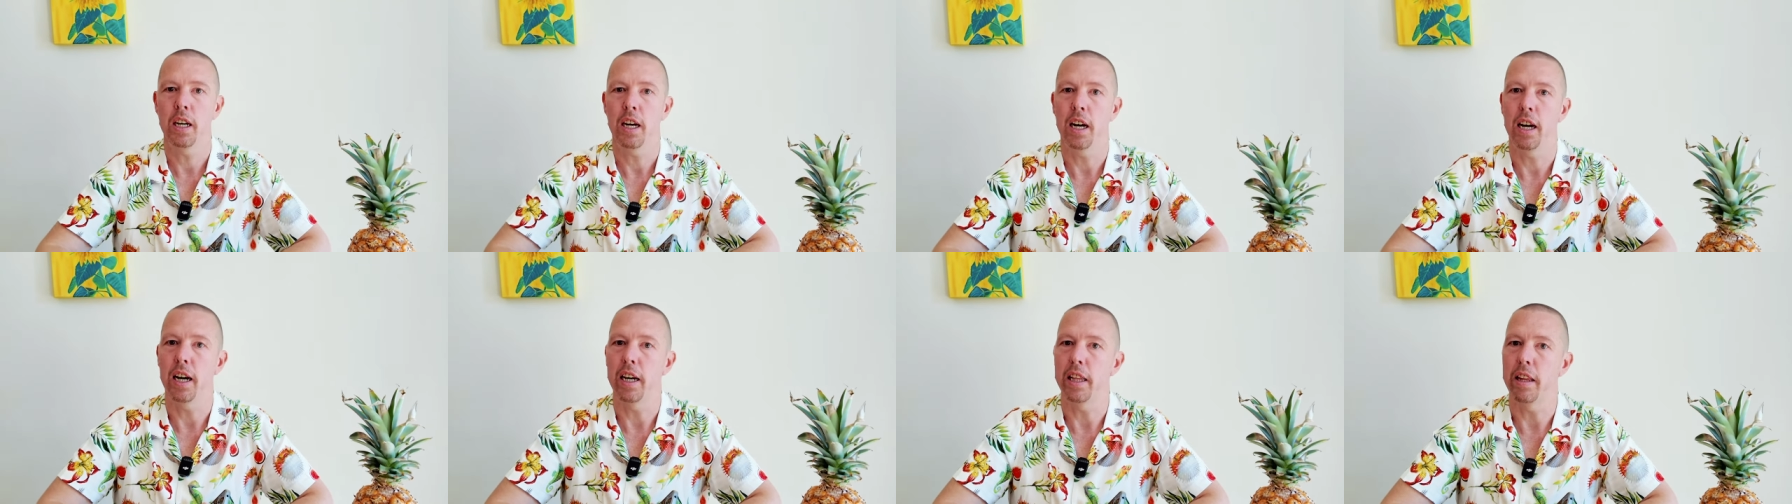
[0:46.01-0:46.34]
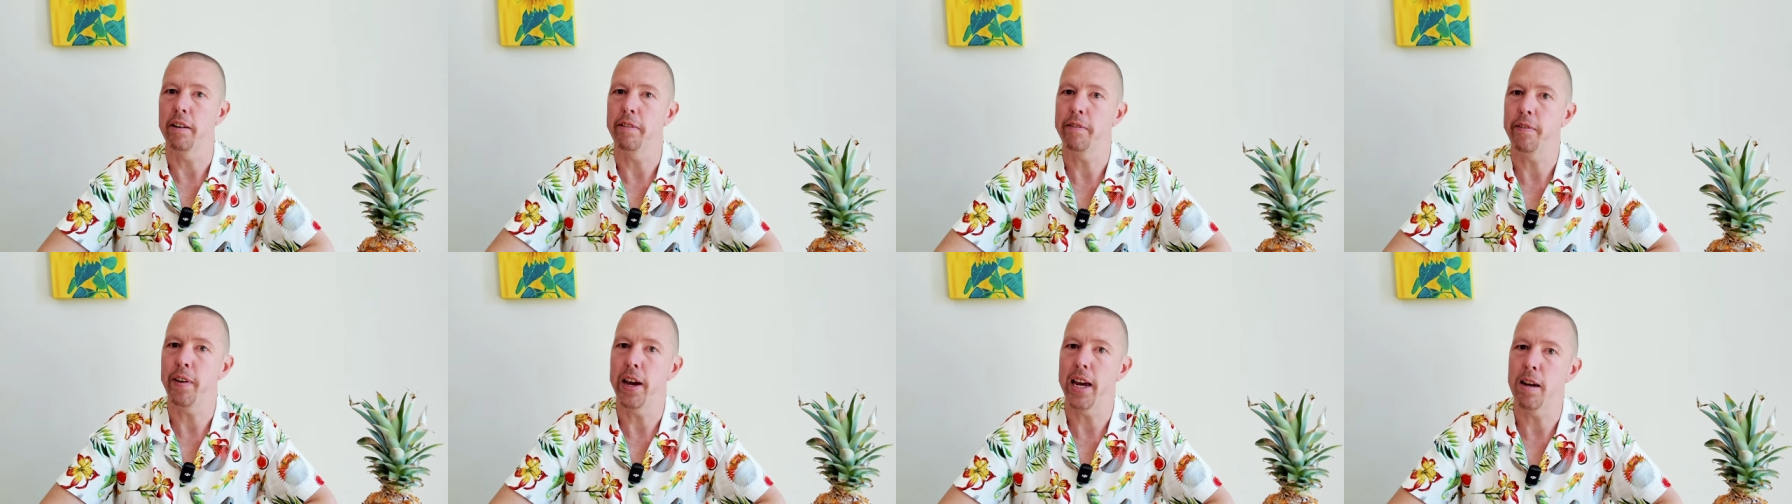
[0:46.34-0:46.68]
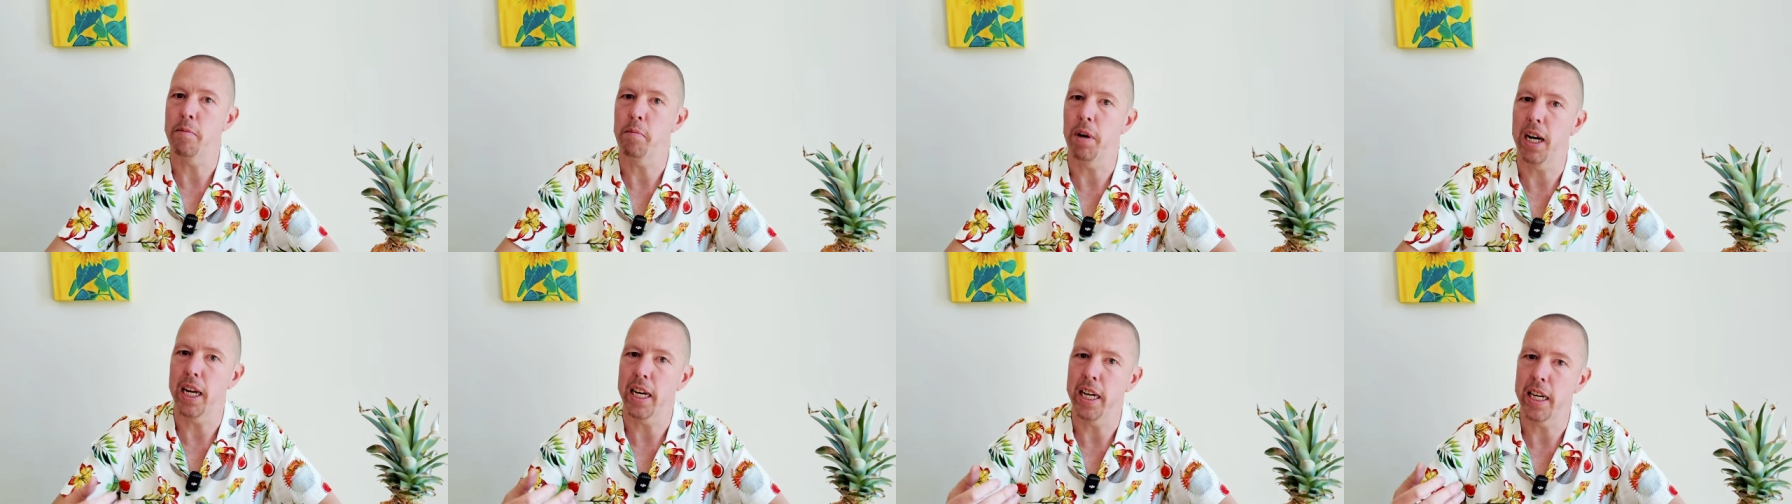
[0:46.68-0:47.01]
Uh, the
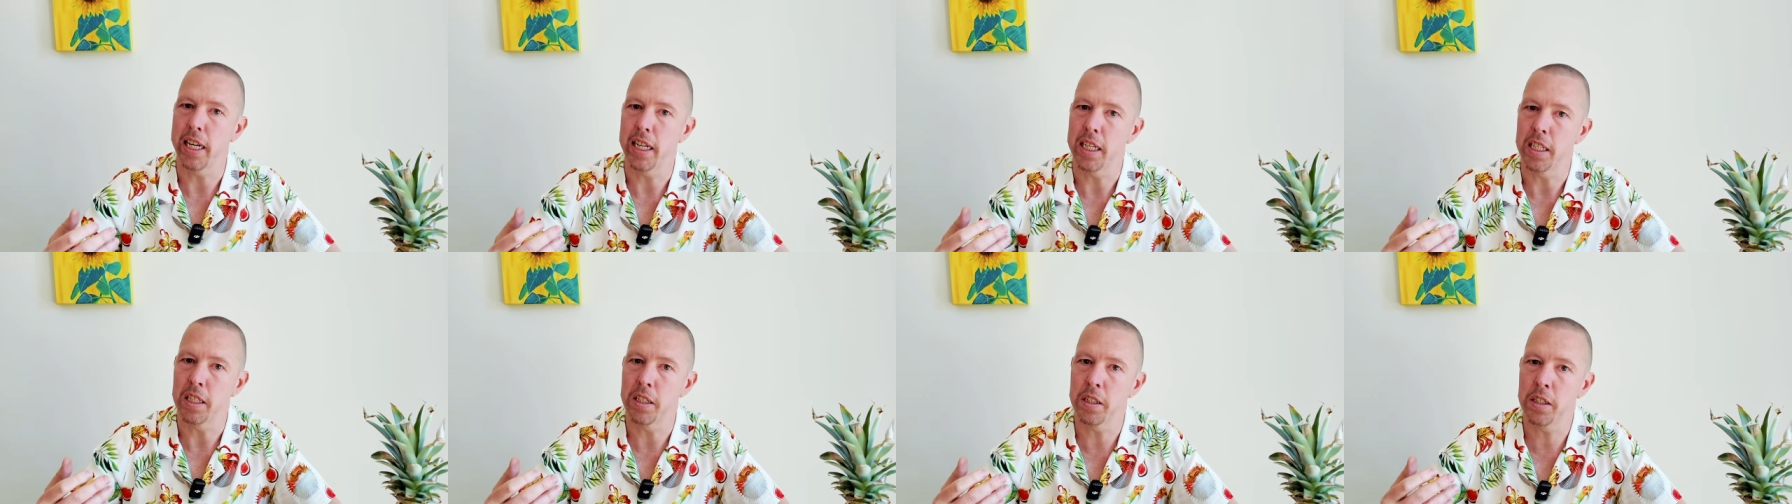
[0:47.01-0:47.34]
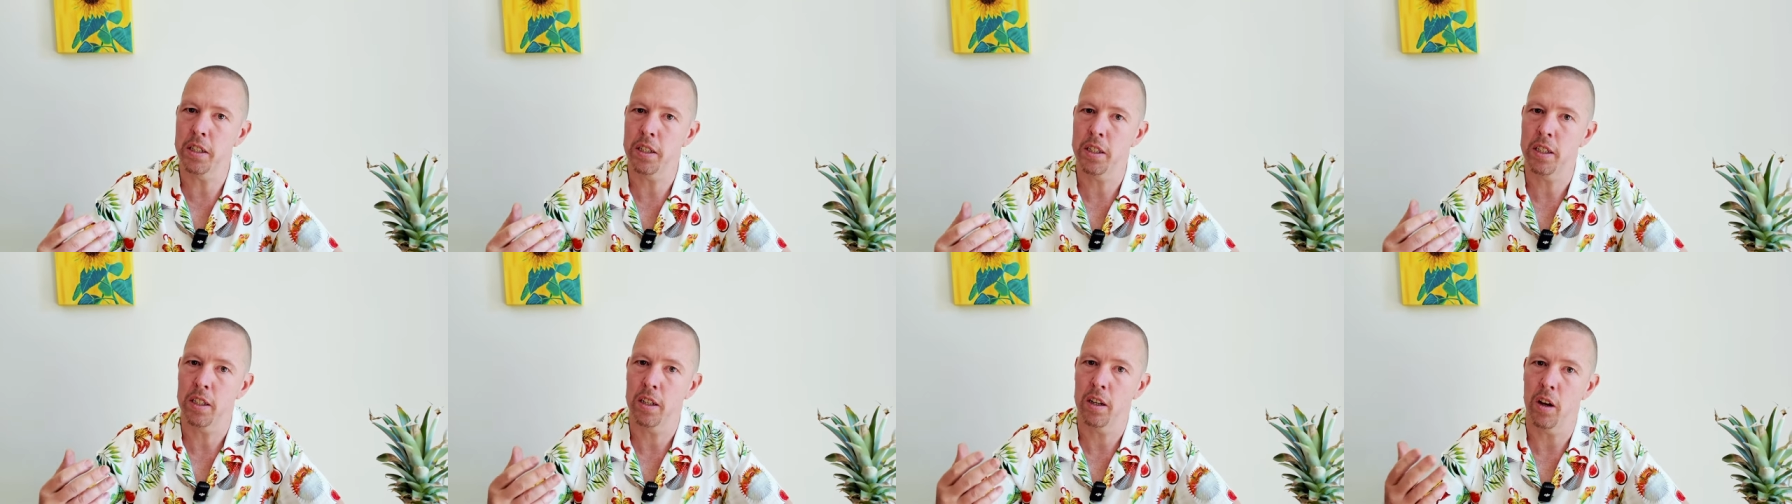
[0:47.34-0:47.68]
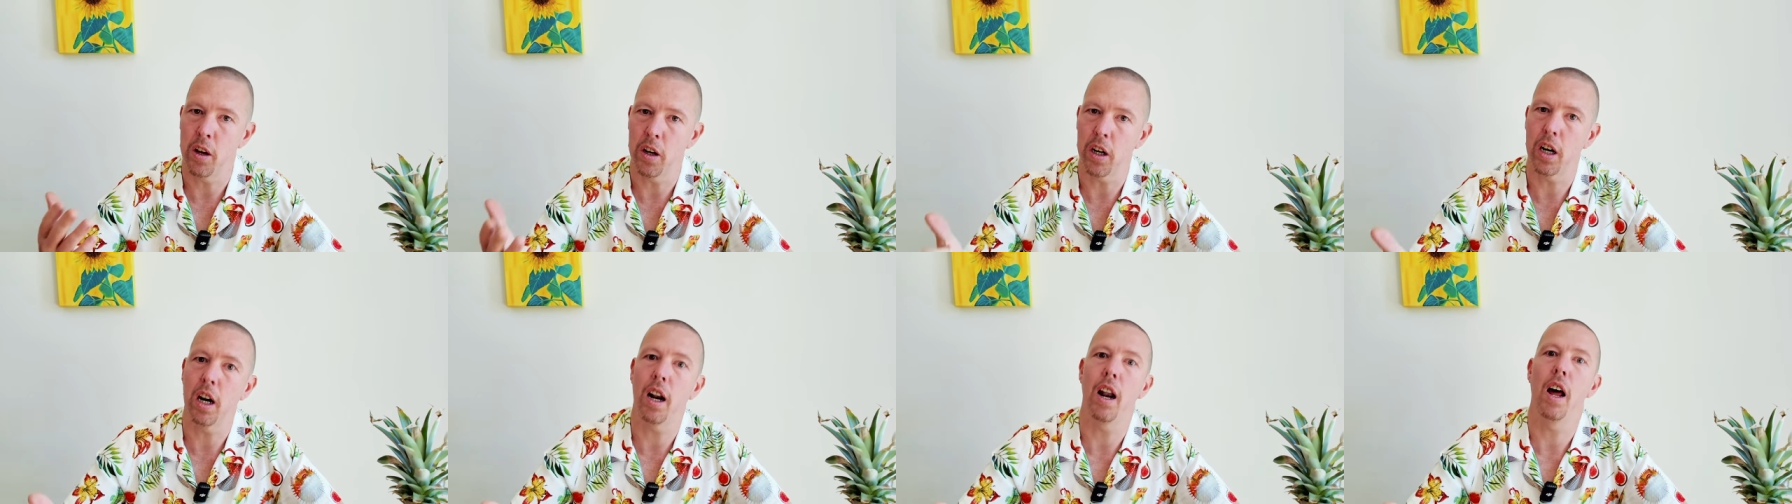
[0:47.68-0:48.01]
families,
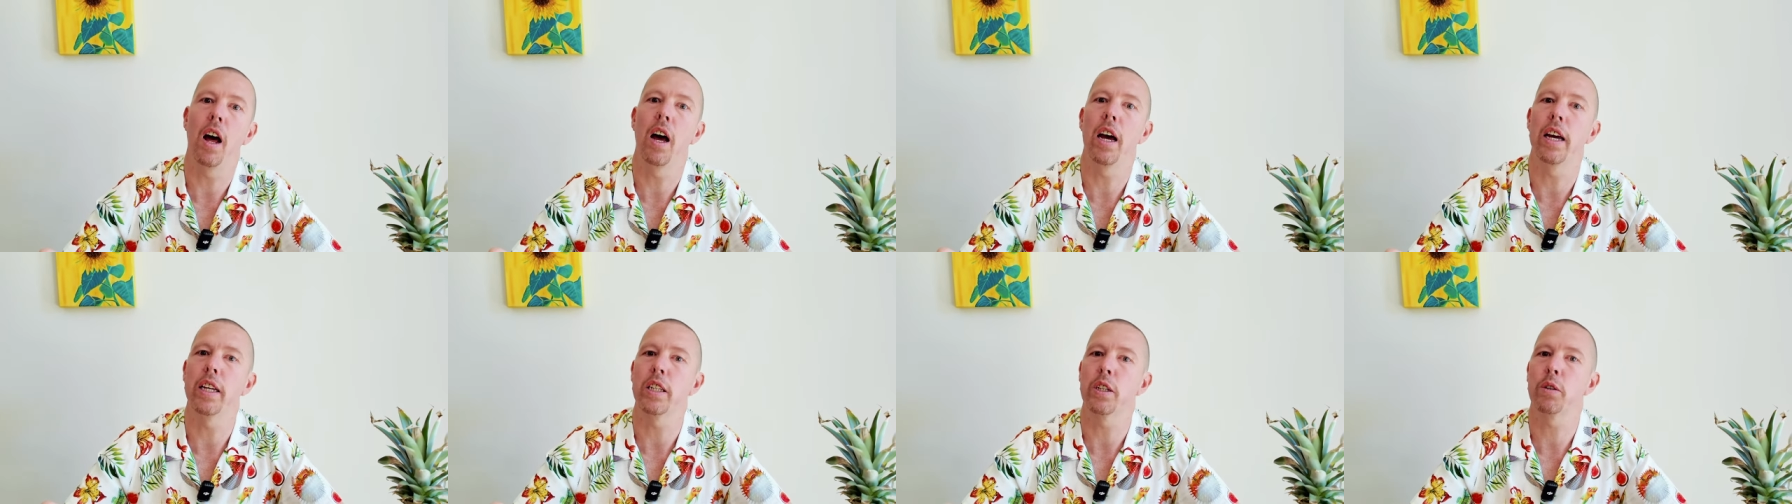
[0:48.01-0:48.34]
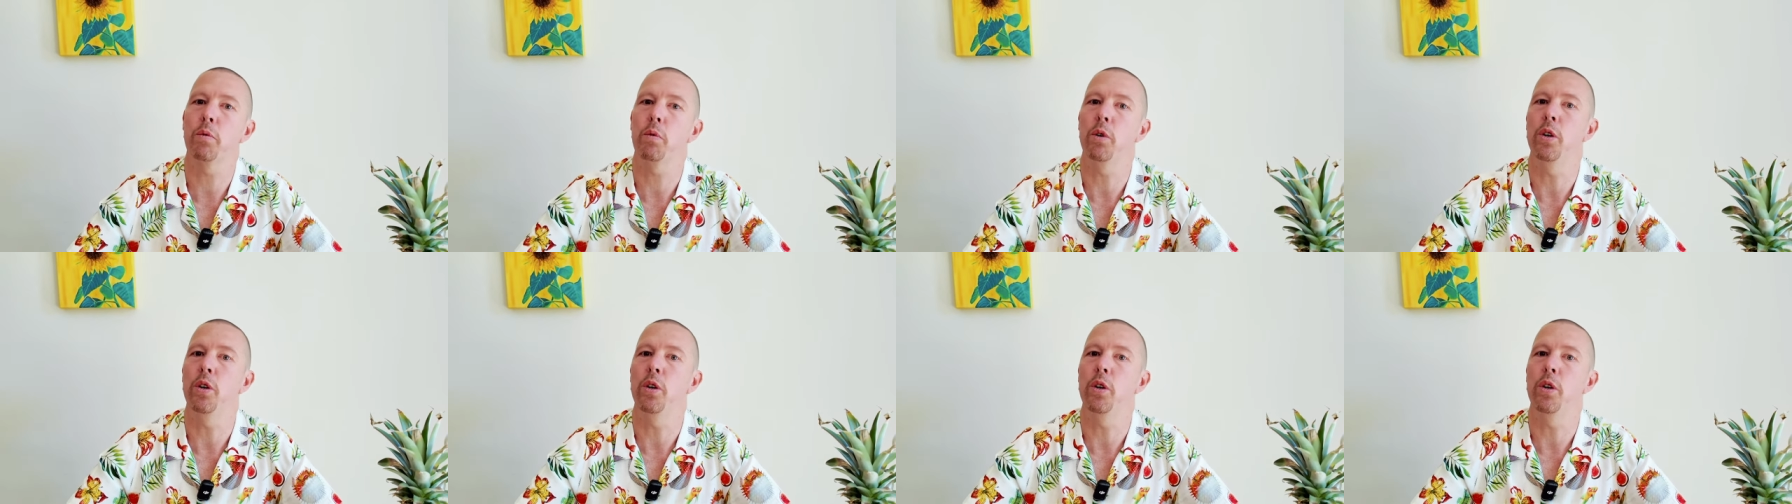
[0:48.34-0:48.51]
her clients